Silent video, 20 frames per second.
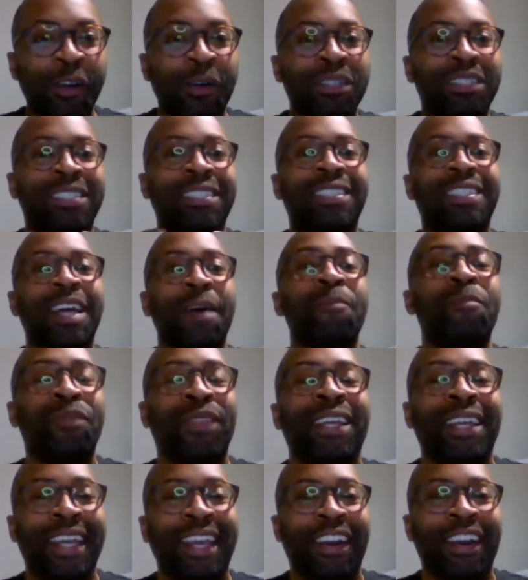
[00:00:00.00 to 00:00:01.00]
There is
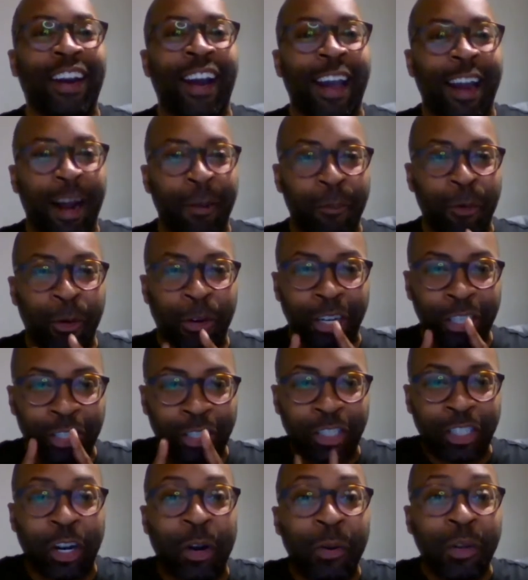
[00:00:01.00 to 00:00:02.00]
something here, and I'm going to
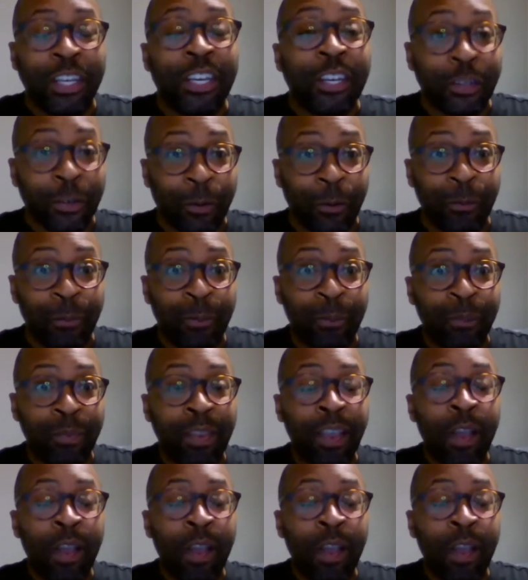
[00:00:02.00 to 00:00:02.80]
show you